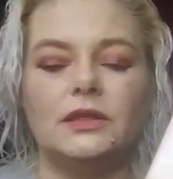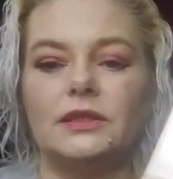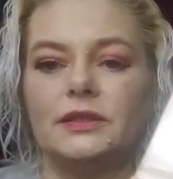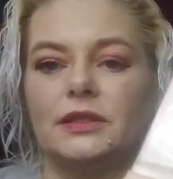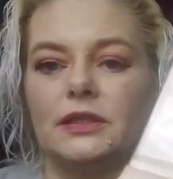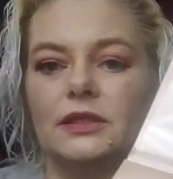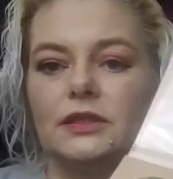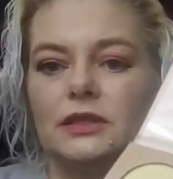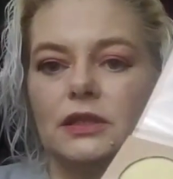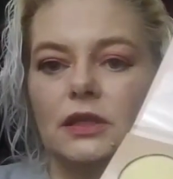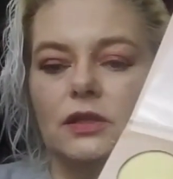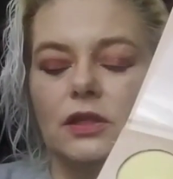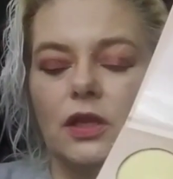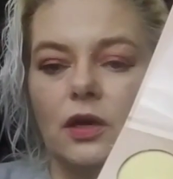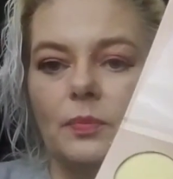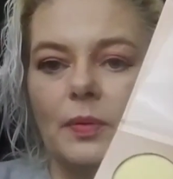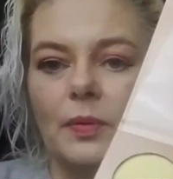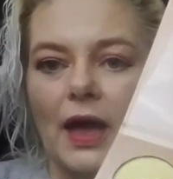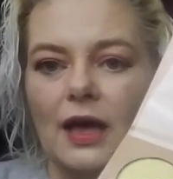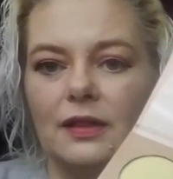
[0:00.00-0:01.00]
This is the
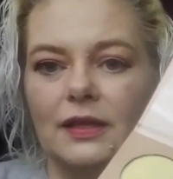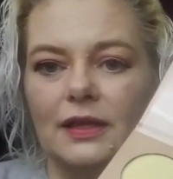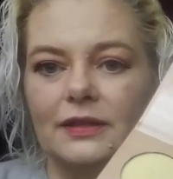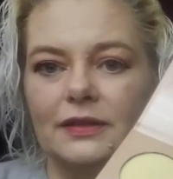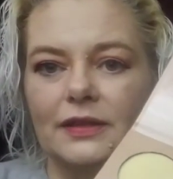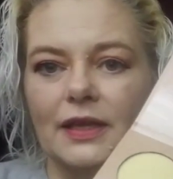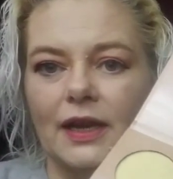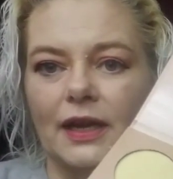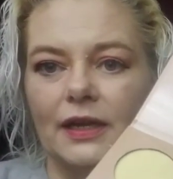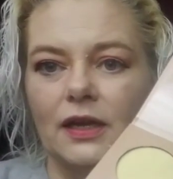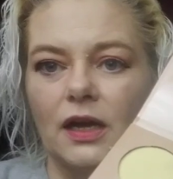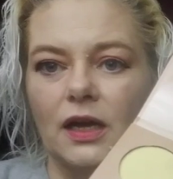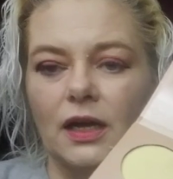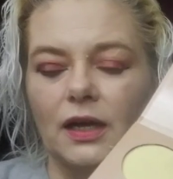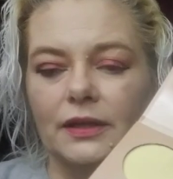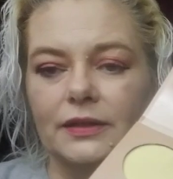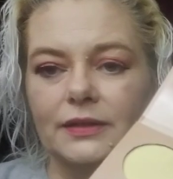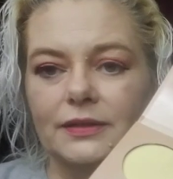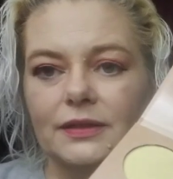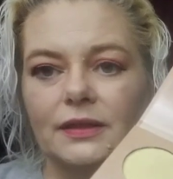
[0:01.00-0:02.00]
glow palette that I
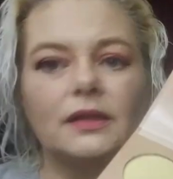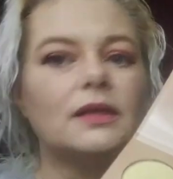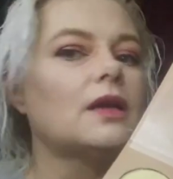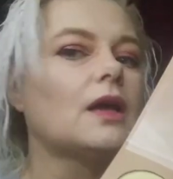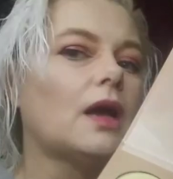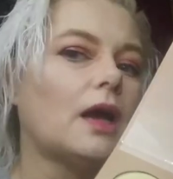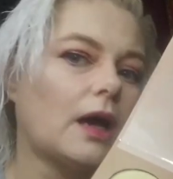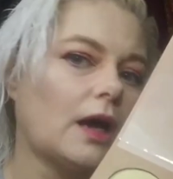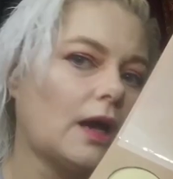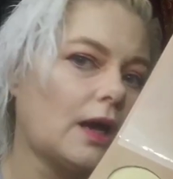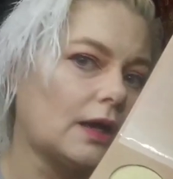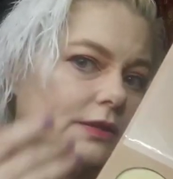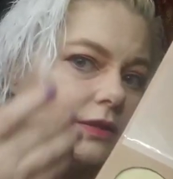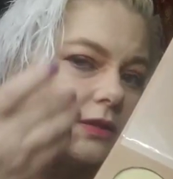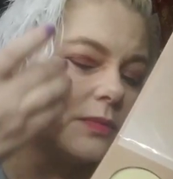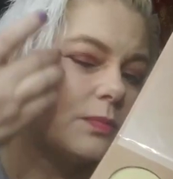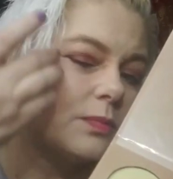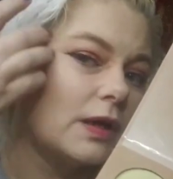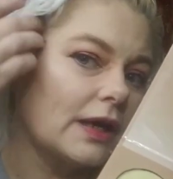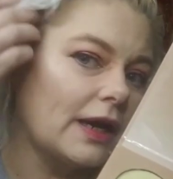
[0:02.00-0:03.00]
got.
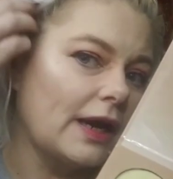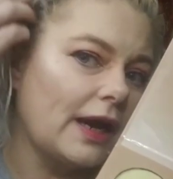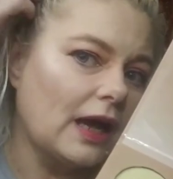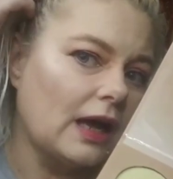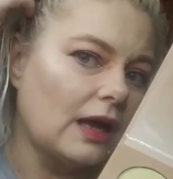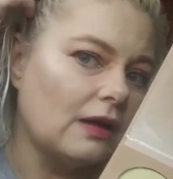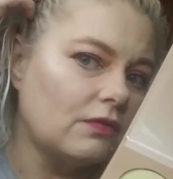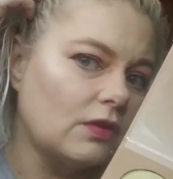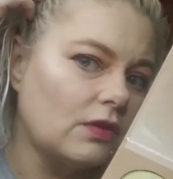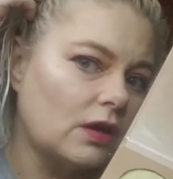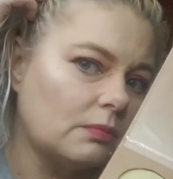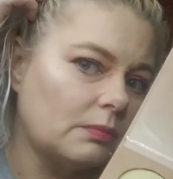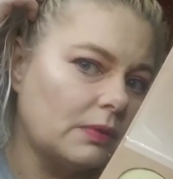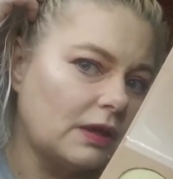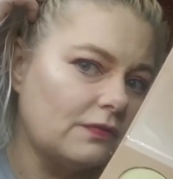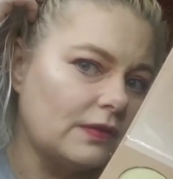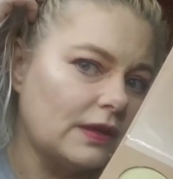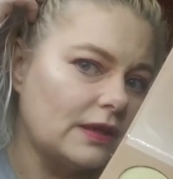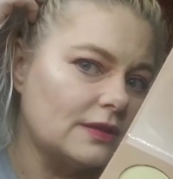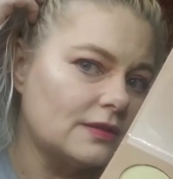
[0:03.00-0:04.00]
That's uh, what I have
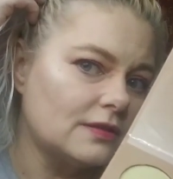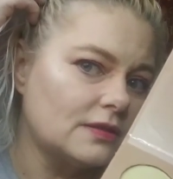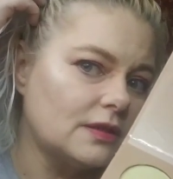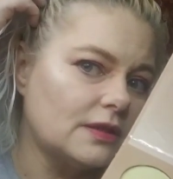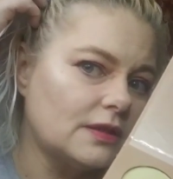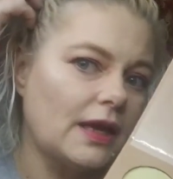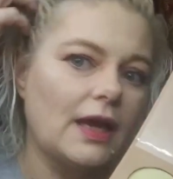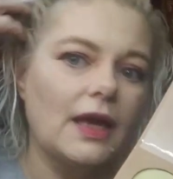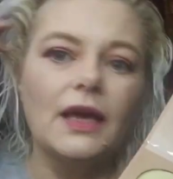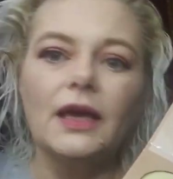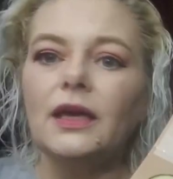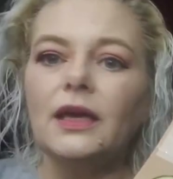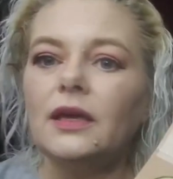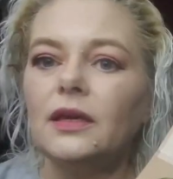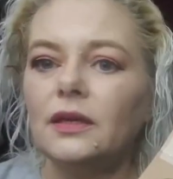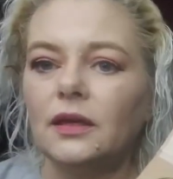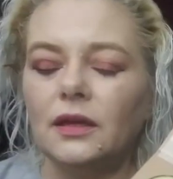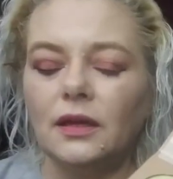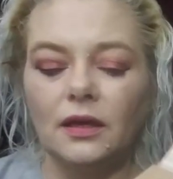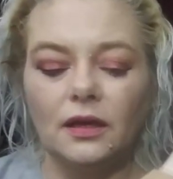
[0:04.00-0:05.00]
on my face today.
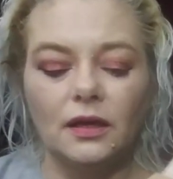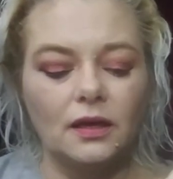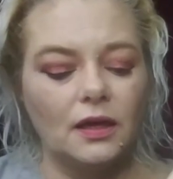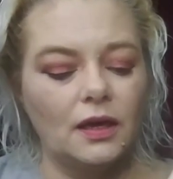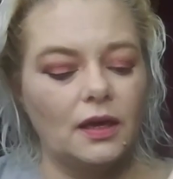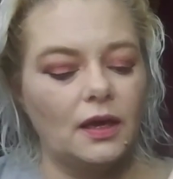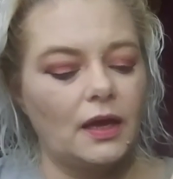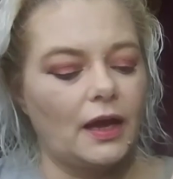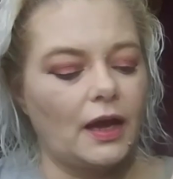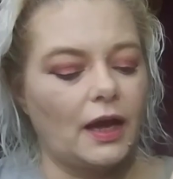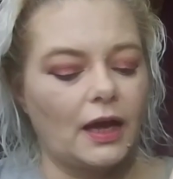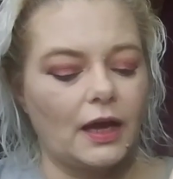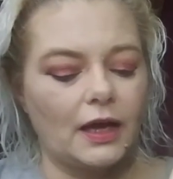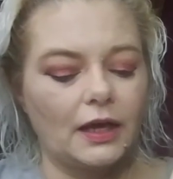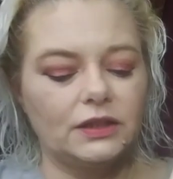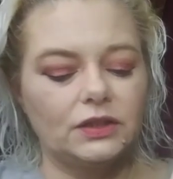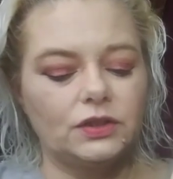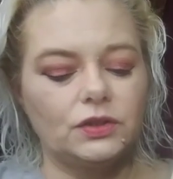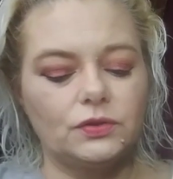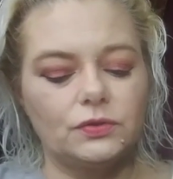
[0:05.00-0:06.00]

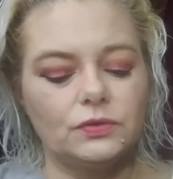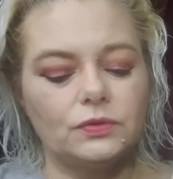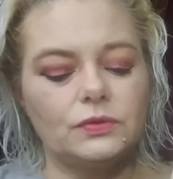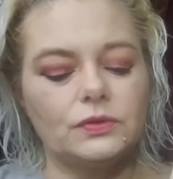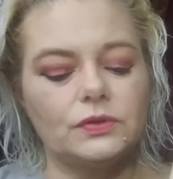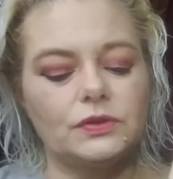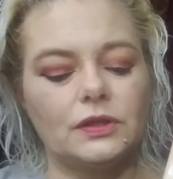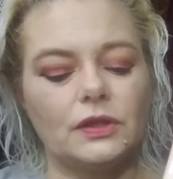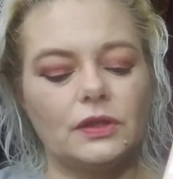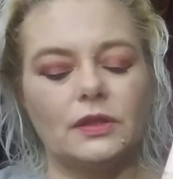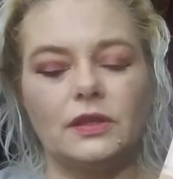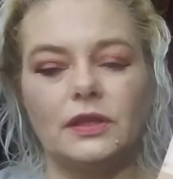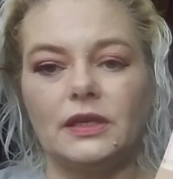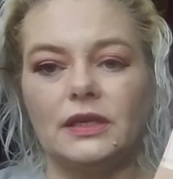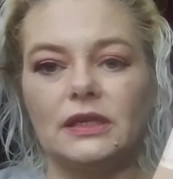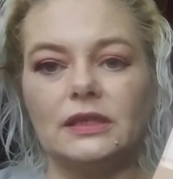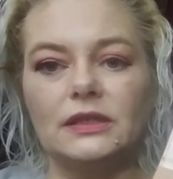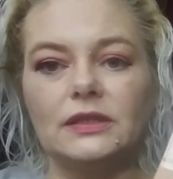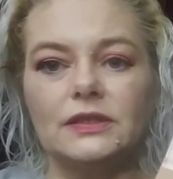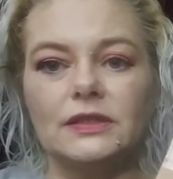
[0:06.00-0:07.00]
I used
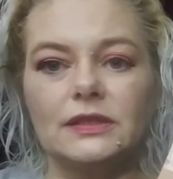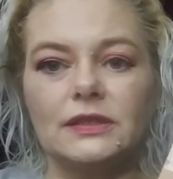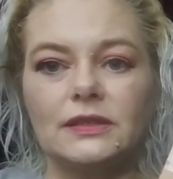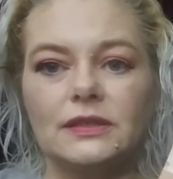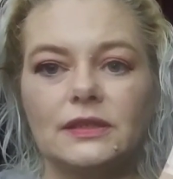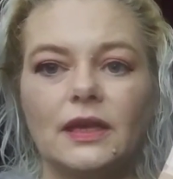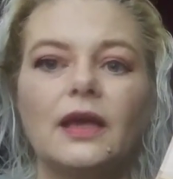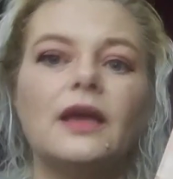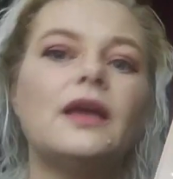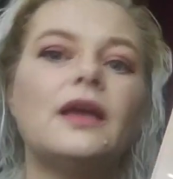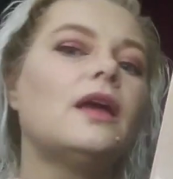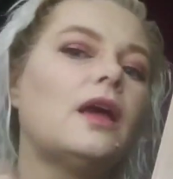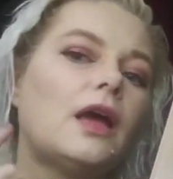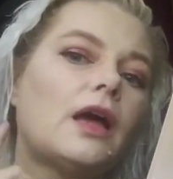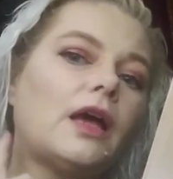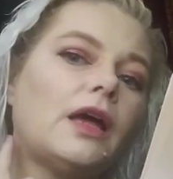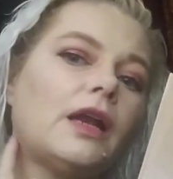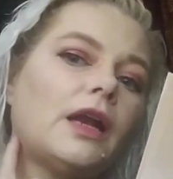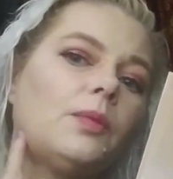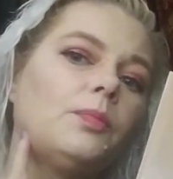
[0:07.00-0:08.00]
this
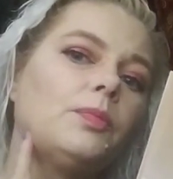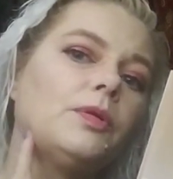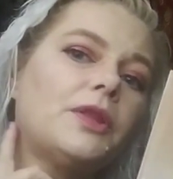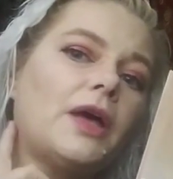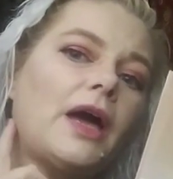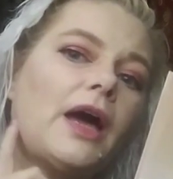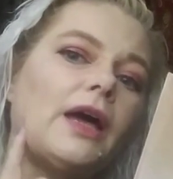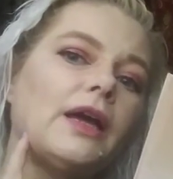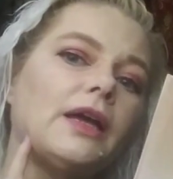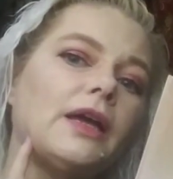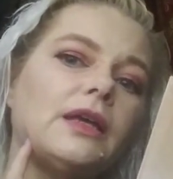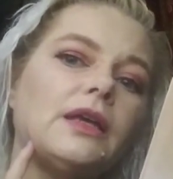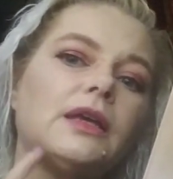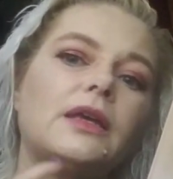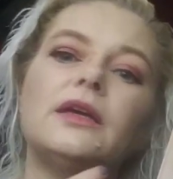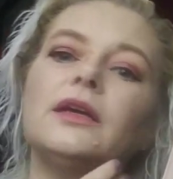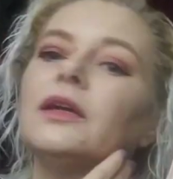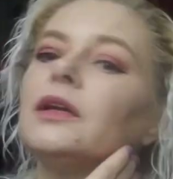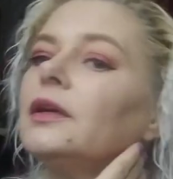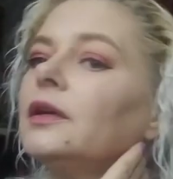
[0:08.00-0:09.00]
and I put that
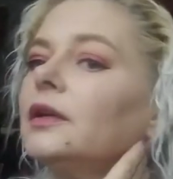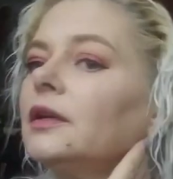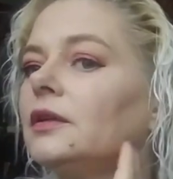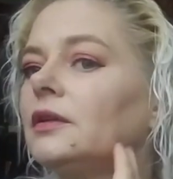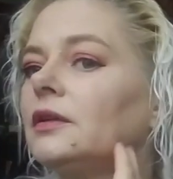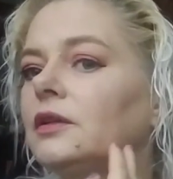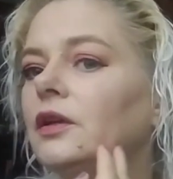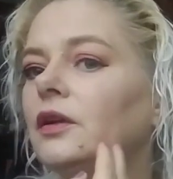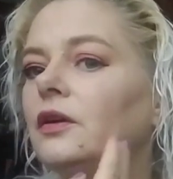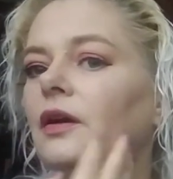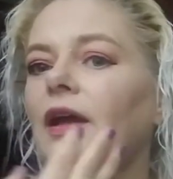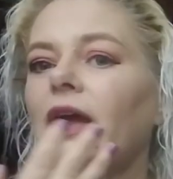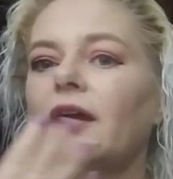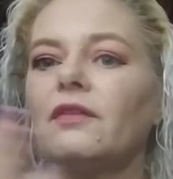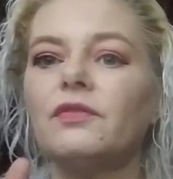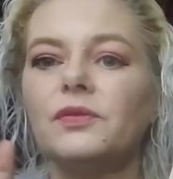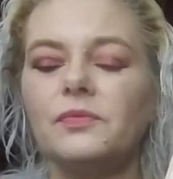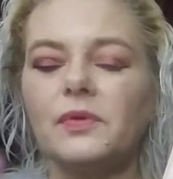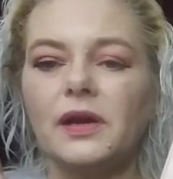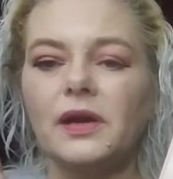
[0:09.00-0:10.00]
here and you
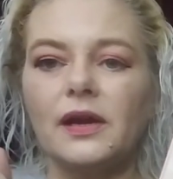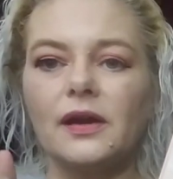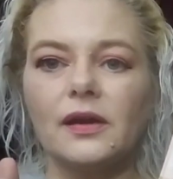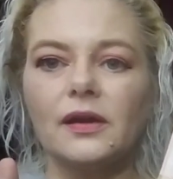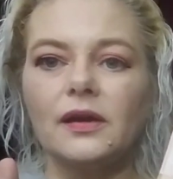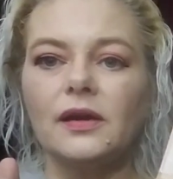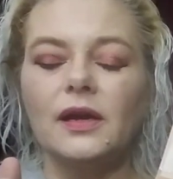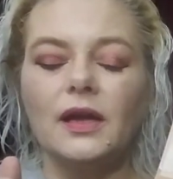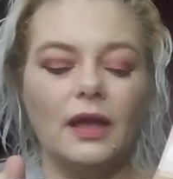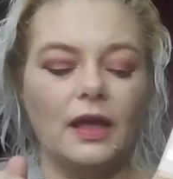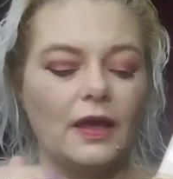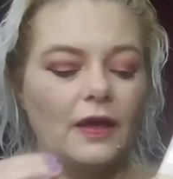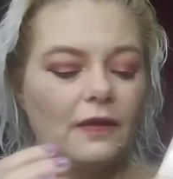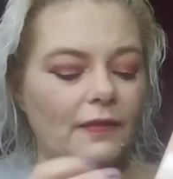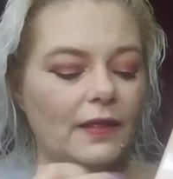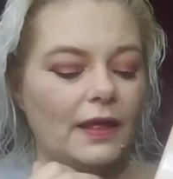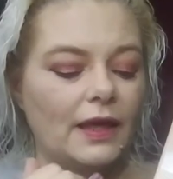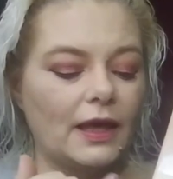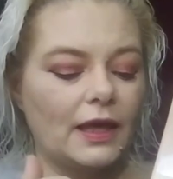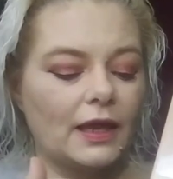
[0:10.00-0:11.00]
know everywhere
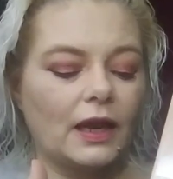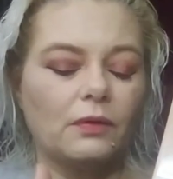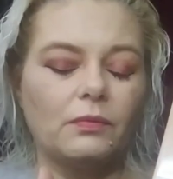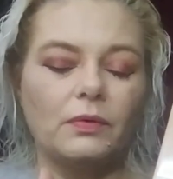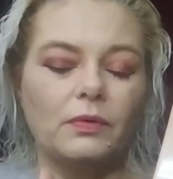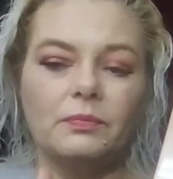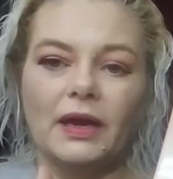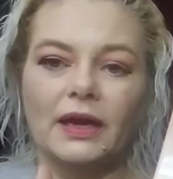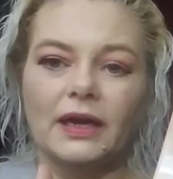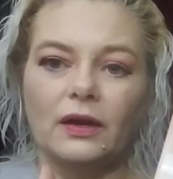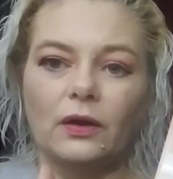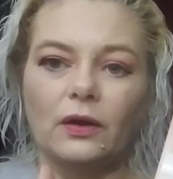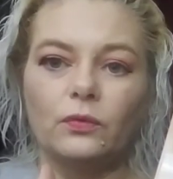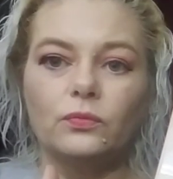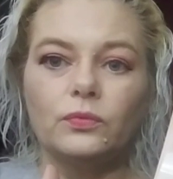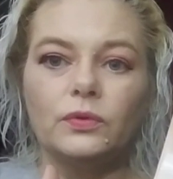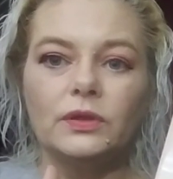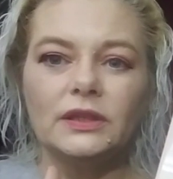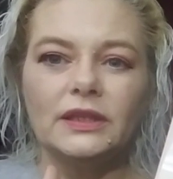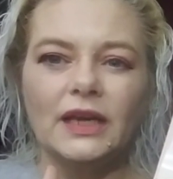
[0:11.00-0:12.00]
and then I went back
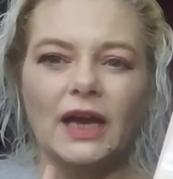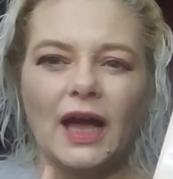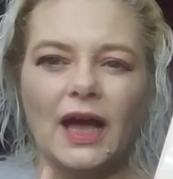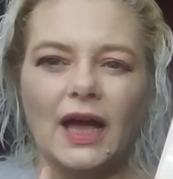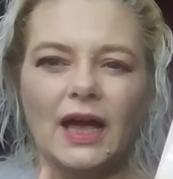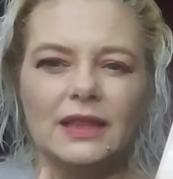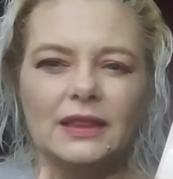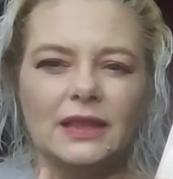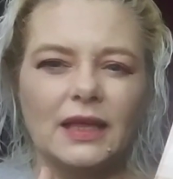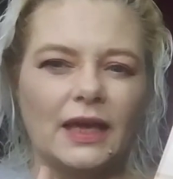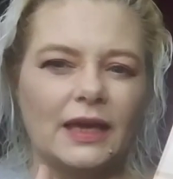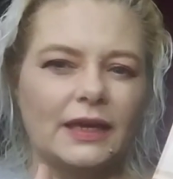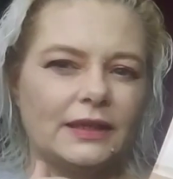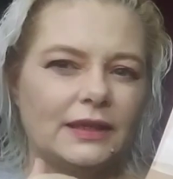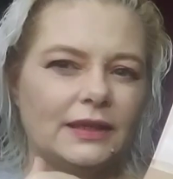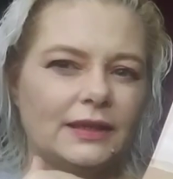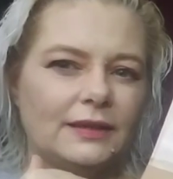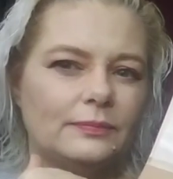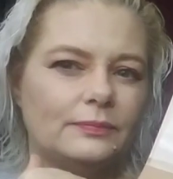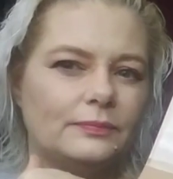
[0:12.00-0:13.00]
and I really
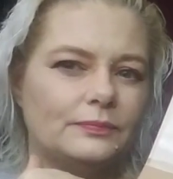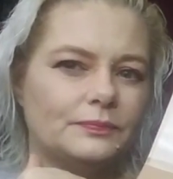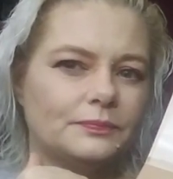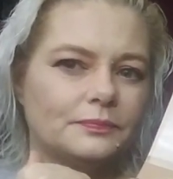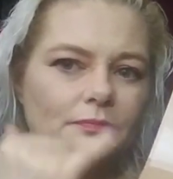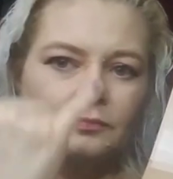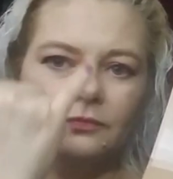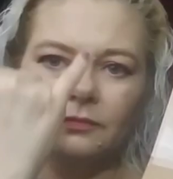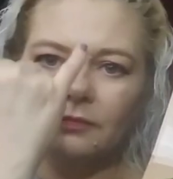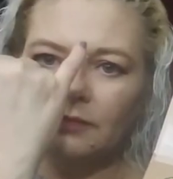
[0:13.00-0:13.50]
highlighted